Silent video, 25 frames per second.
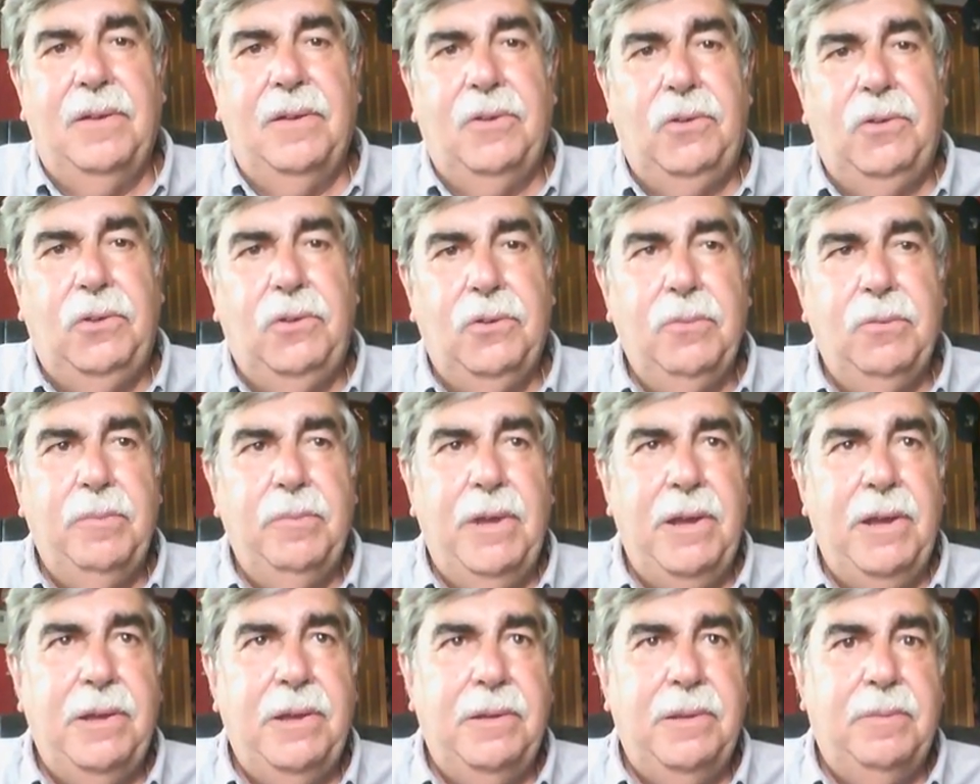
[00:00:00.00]
you
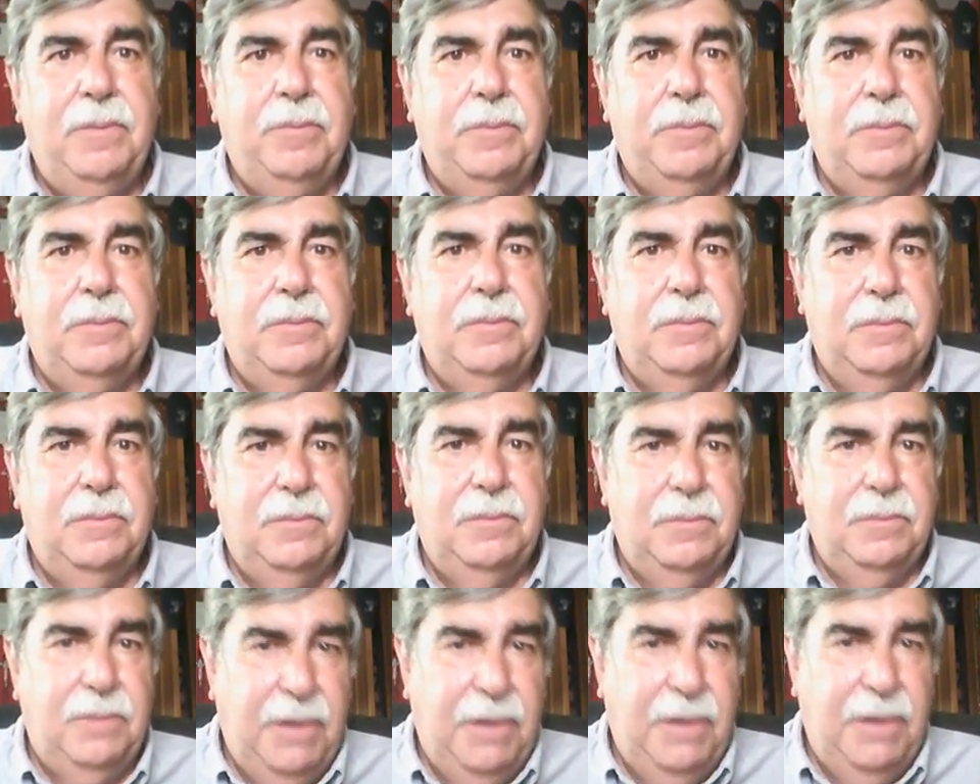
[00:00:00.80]
may
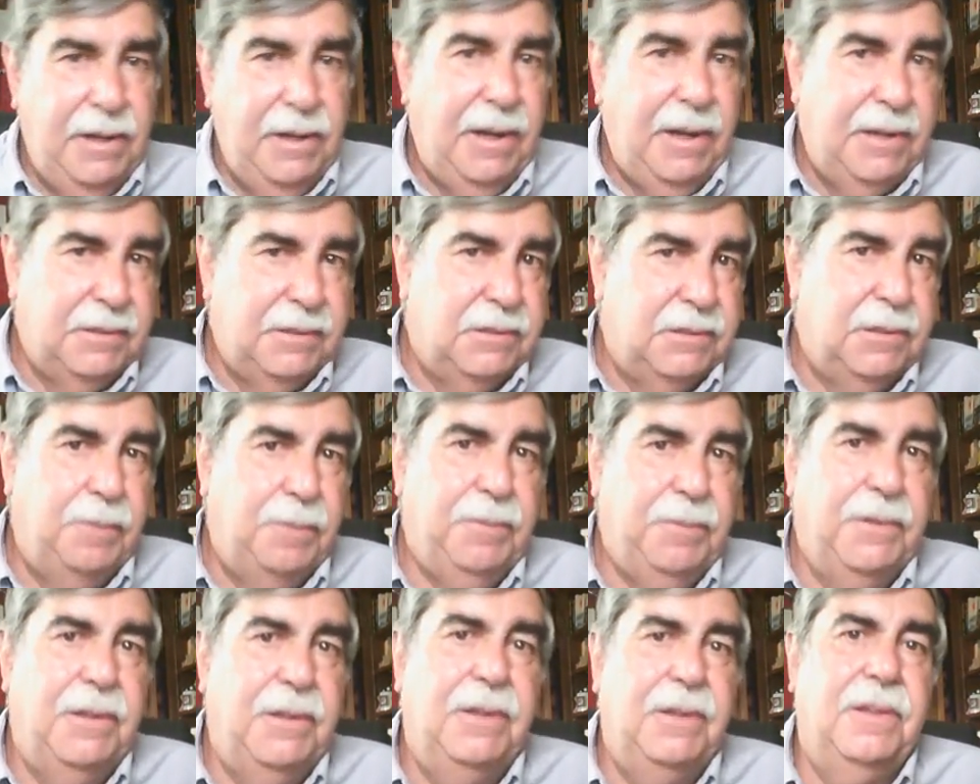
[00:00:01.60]
hit on
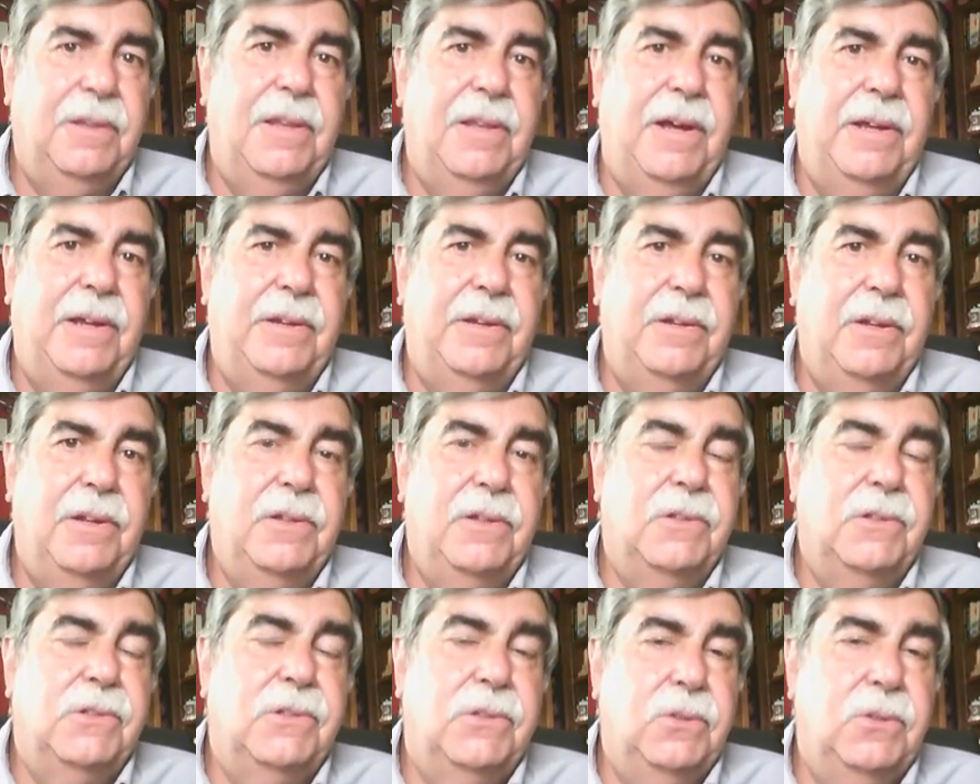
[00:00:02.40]
something that
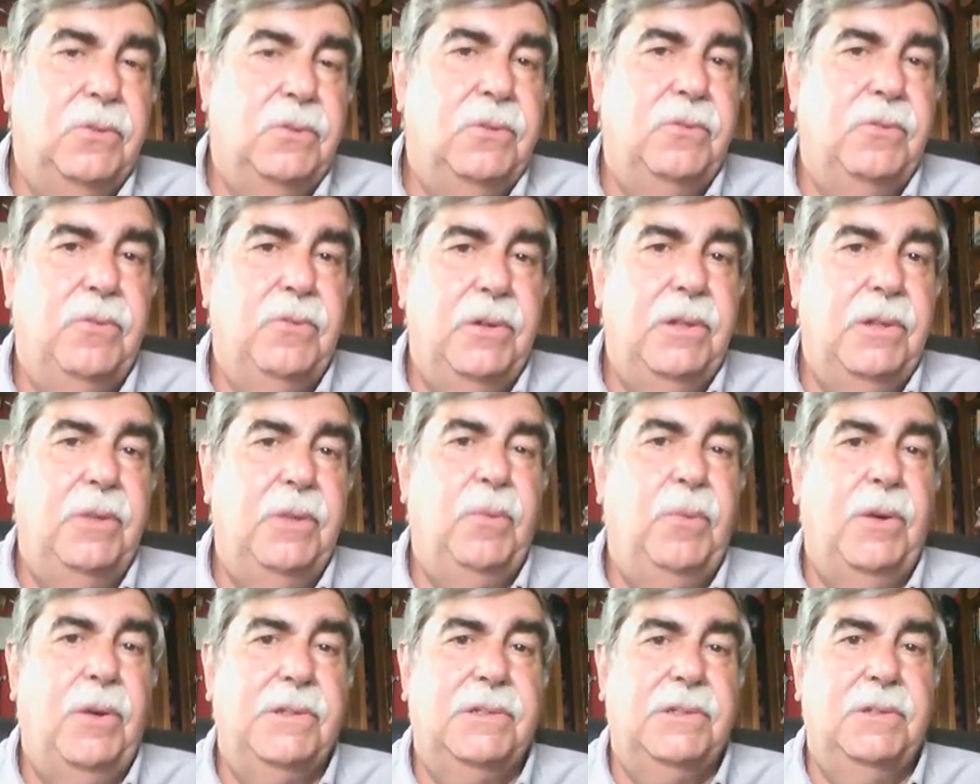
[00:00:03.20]
another student
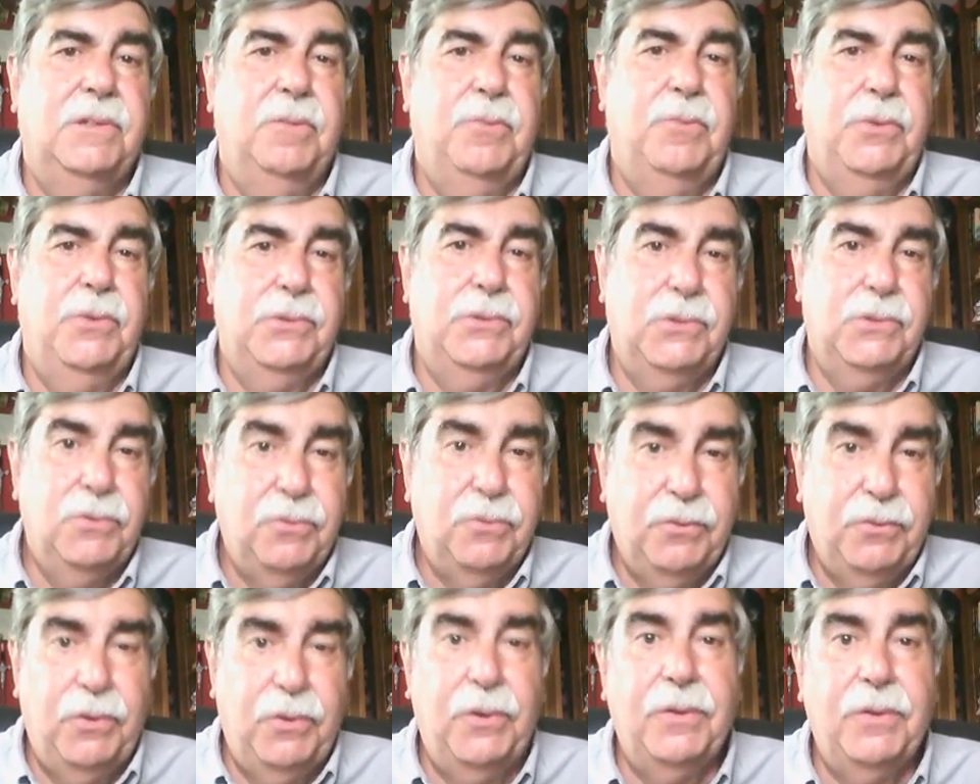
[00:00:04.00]
really wants to pursue
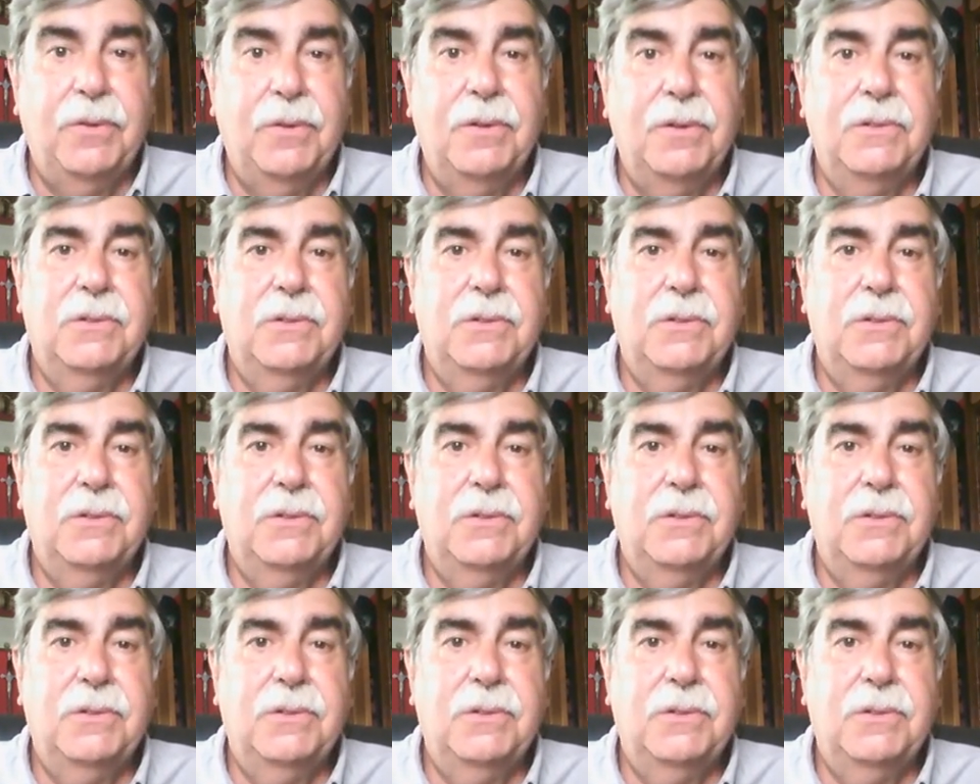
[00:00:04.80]
further.